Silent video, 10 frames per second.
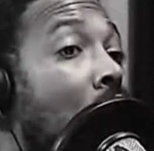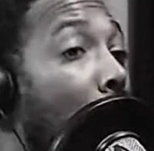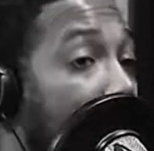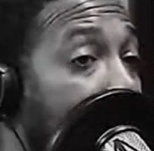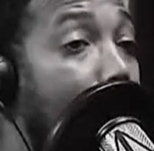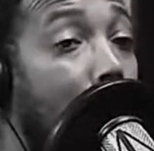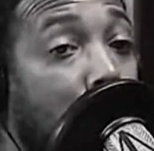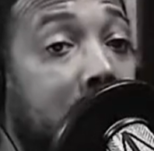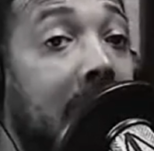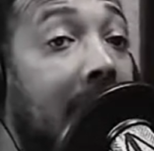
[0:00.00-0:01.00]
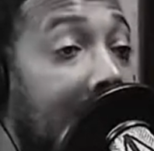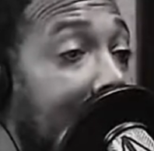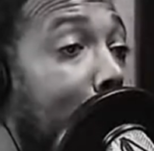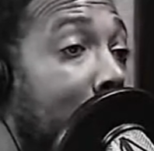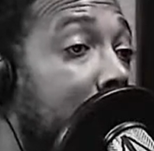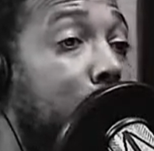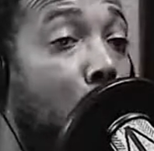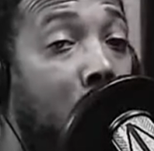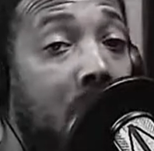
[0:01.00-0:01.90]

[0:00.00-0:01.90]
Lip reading: with that bullshit goddamn liquor store.